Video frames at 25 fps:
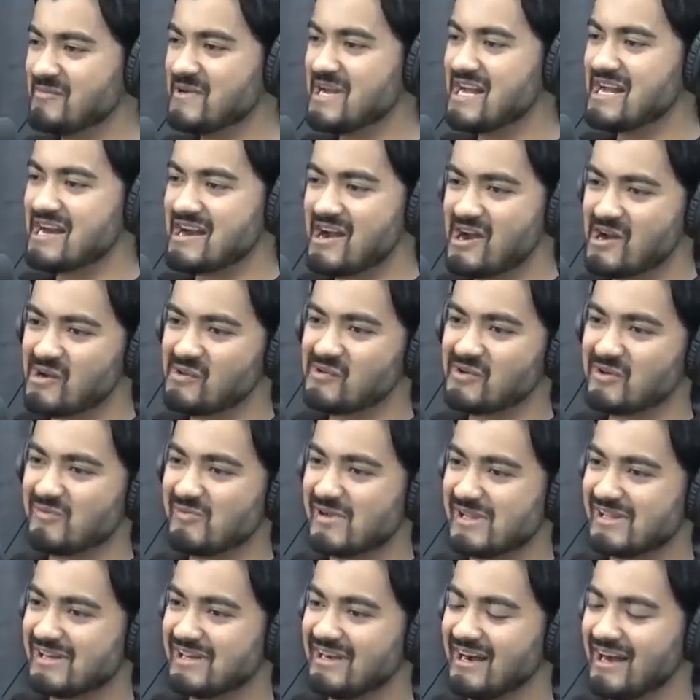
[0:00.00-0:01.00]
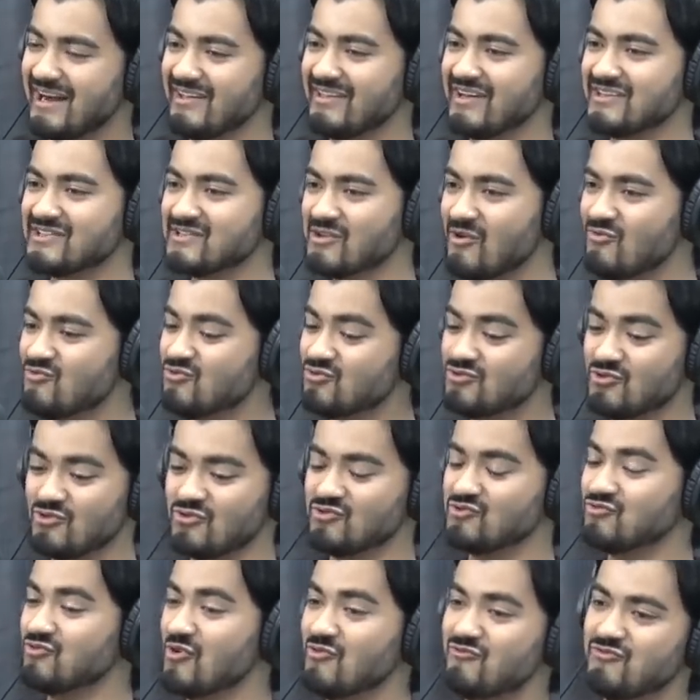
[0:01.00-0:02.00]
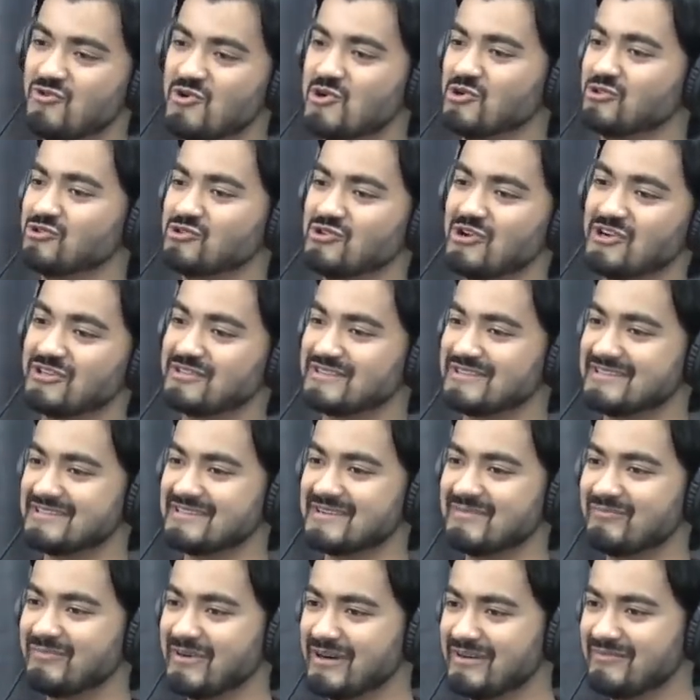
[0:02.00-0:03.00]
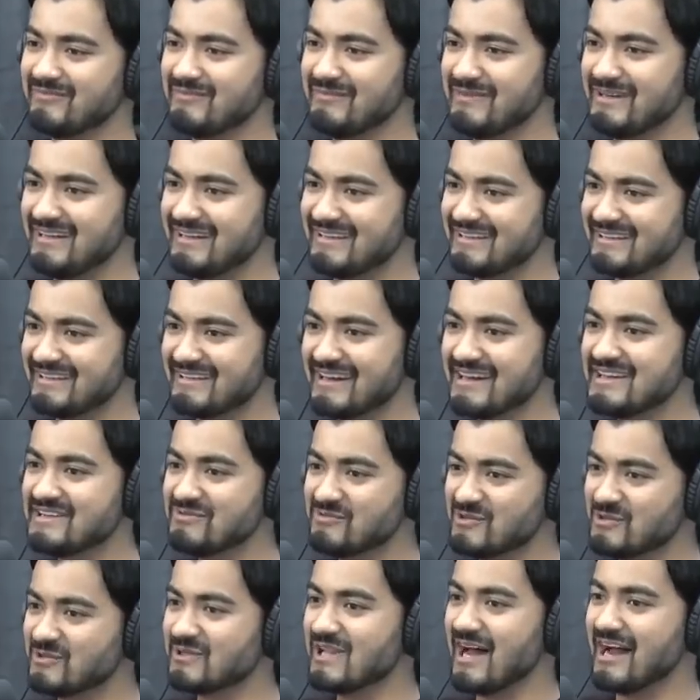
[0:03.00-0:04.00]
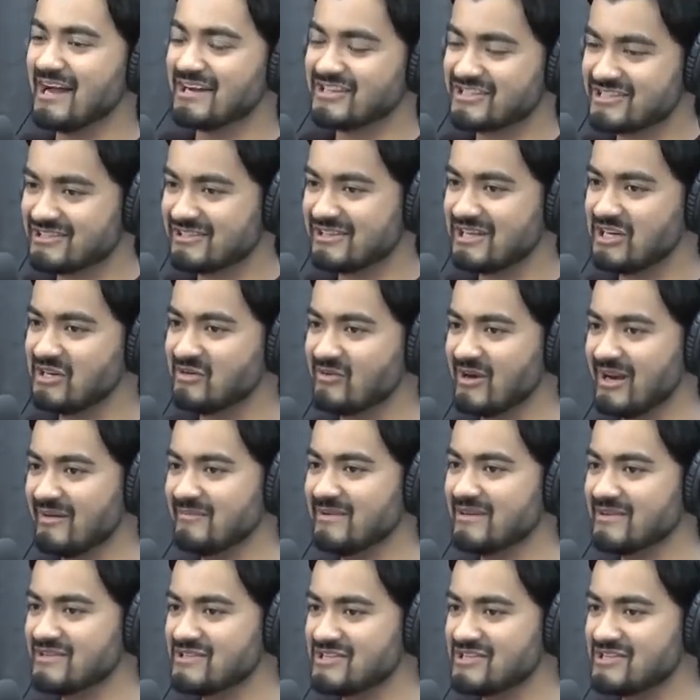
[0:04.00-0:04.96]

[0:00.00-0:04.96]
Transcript: Man, I don't want to be the guy that's like, it's reverse sexism, but man, they will actually grab your